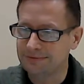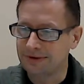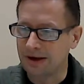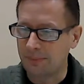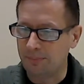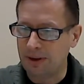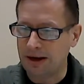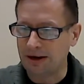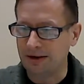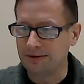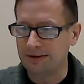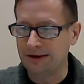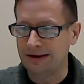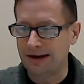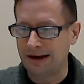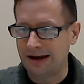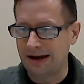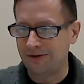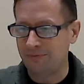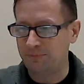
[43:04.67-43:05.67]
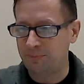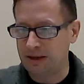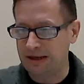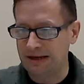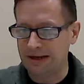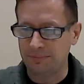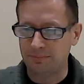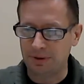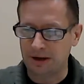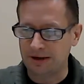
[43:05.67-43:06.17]
Apparently I have
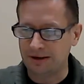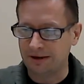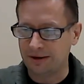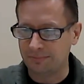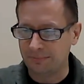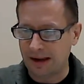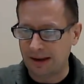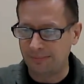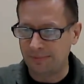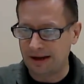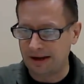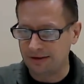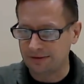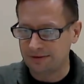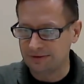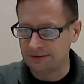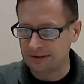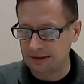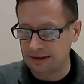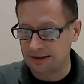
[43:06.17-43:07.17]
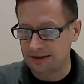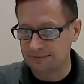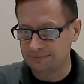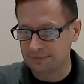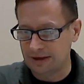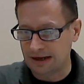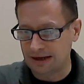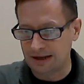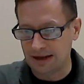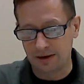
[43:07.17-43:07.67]
peanut butter in my mouth.
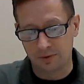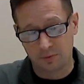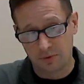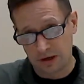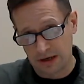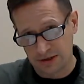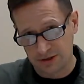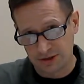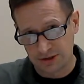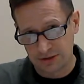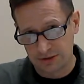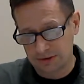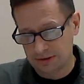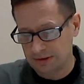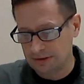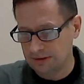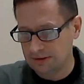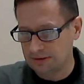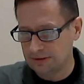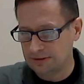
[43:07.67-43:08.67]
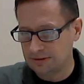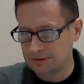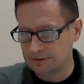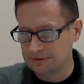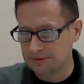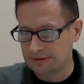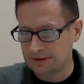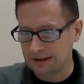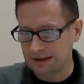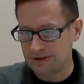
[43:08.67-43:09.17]
I kind of wish. I
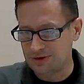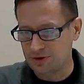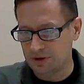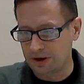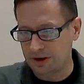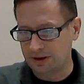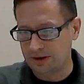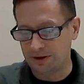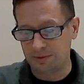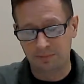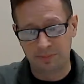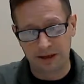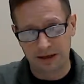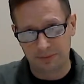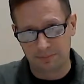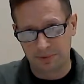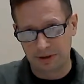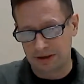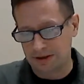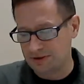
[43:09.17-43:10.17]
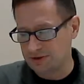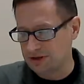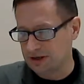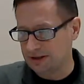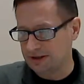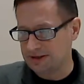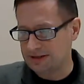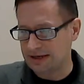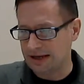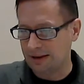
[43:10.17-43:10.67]
enjoy a good peanut butter and
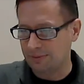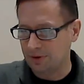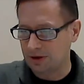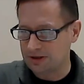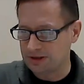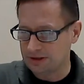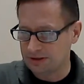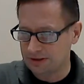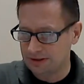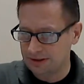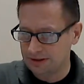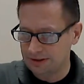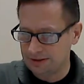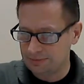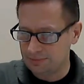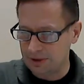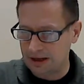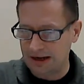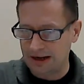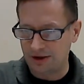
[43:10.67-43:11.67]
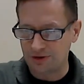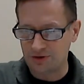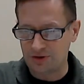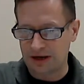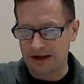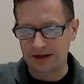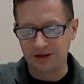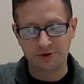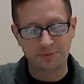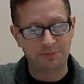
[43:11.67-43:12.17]
jelly sandwich, but I'll
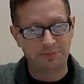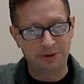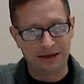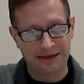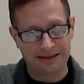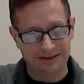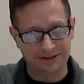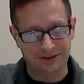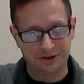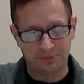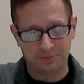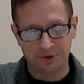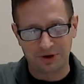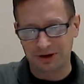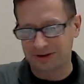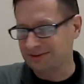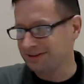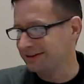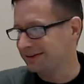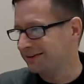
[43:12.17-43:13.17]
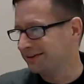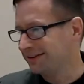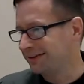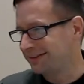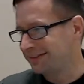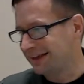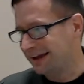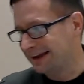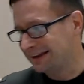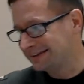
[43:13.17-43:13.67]
try to speak a little more clearly.
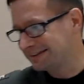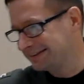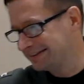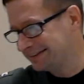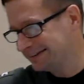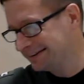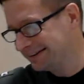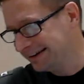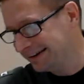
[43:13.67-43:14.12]
Thanks.